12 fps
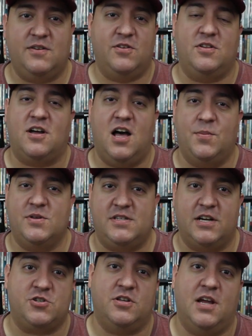leave it in the comments
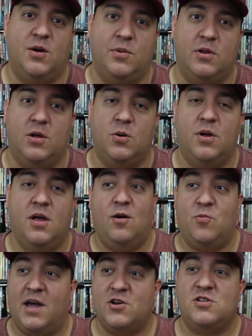section down below.
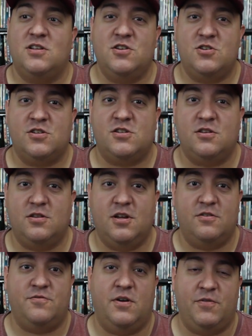And we actually just
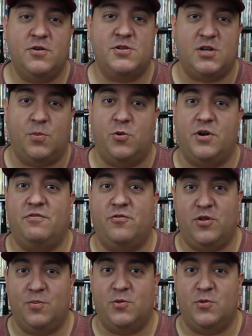did a video summary for the